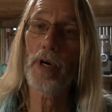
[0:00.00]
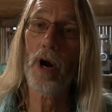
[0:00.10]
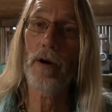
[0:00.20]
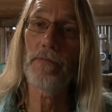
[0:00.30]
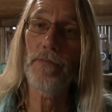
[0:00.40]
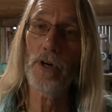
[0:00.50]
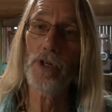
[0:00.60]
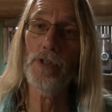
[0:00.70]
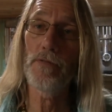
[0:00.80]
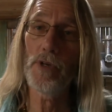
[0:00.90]
our
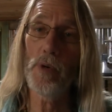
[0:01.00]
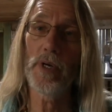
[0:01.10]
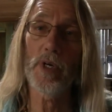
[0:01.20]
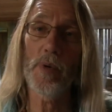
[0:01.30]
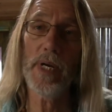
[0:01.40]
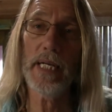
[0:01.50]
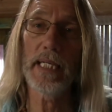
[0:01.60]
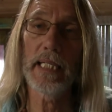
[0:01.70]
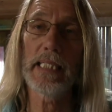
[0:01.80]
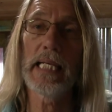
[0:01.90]
first few
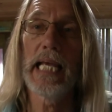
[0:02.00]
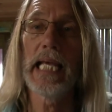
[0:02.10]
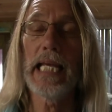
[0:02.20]
ingredients